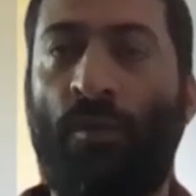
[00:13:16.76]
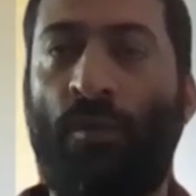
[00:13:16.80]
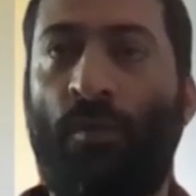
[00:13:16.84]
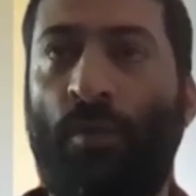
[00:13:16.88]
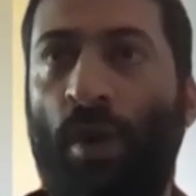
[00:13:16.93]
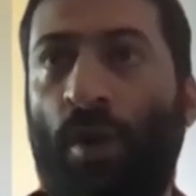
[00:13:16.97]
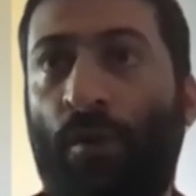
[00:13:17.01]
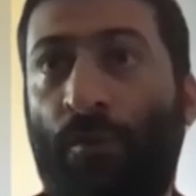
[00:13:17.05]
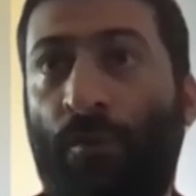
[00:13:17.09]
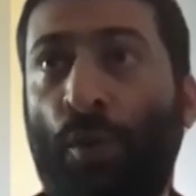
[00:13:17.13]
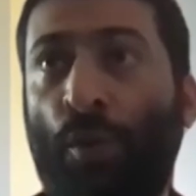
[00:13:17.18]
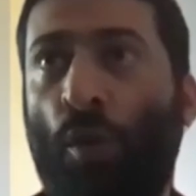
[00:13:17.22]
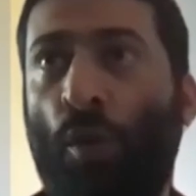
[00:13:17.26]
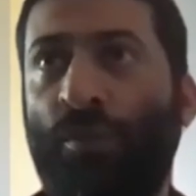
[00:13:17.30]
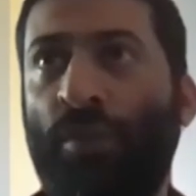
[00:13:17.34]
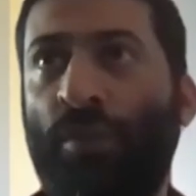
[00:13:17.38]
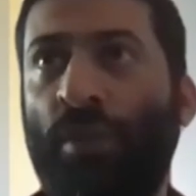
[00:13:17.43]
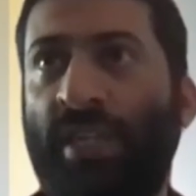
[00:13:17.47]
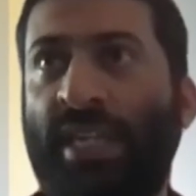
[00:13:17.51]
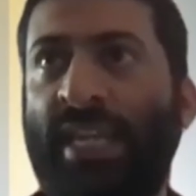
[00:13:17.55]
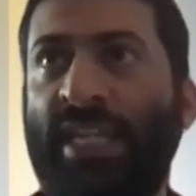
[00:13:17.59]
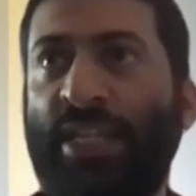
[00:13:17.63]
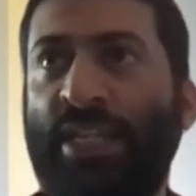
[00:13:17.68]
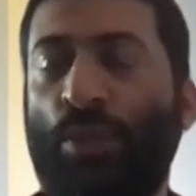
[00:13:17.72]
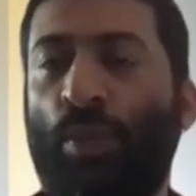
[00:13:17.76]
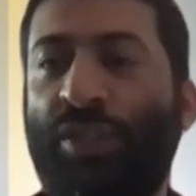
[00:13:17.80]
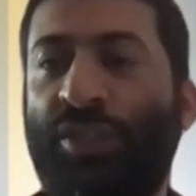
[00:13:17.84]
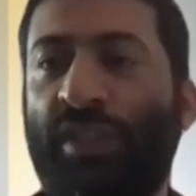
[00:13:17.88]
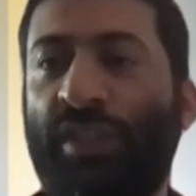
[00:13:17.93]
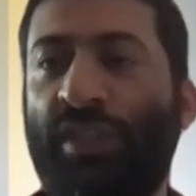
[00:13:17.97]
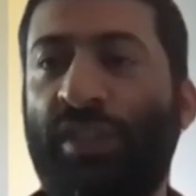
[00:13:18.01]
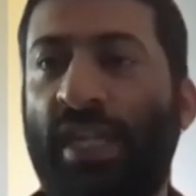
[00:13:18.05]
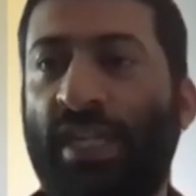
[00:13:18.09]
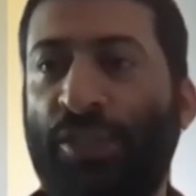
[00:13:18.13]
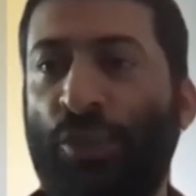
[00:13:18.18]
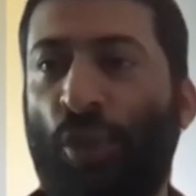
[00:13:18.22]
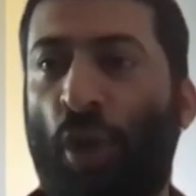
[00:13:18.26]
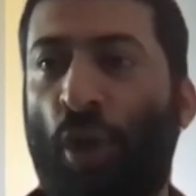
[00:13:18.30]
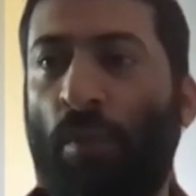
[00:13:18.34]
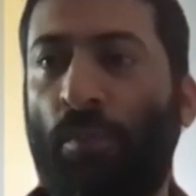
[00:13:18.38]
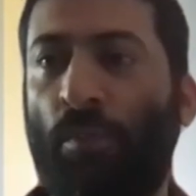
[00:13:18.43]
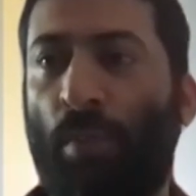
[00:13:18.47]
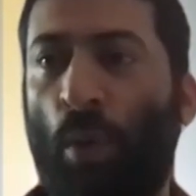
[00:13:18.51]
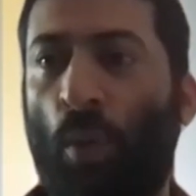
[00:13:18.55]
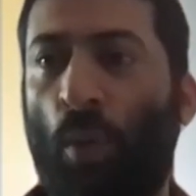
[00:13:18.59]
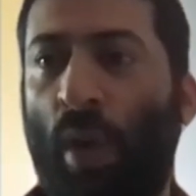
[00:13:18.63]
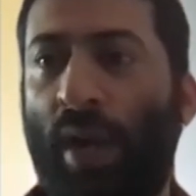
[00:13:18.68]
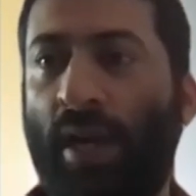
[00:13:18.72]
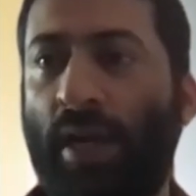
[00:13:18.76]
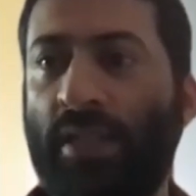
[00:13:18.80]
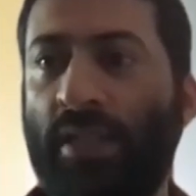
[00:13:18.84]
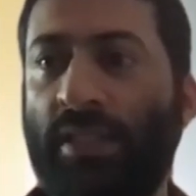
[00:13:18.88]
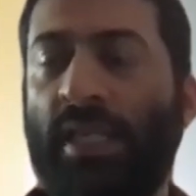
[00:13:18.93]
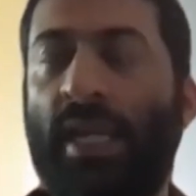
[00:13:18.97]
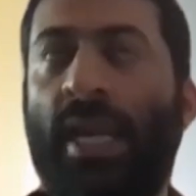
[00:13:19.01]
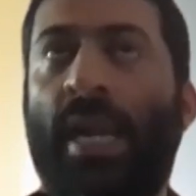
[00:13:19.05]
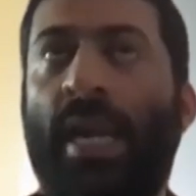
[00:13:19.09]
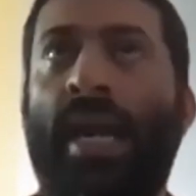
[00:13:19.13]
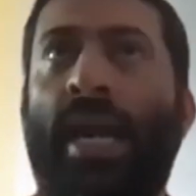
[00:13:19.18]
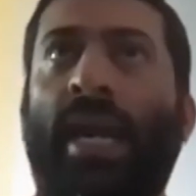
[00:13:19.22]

few of the things which it does not provide is